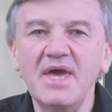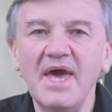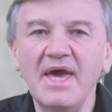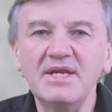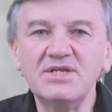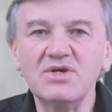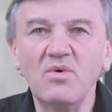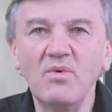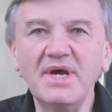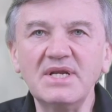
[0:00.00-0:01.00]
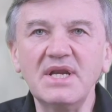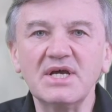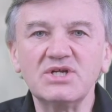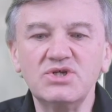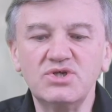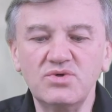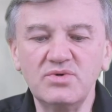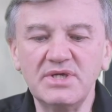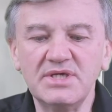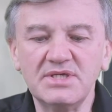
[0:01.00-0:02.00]
And what I'd like to do
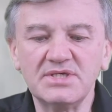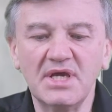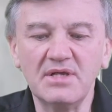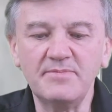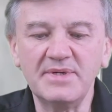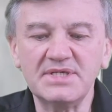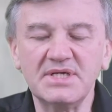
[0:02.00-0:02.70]
is help us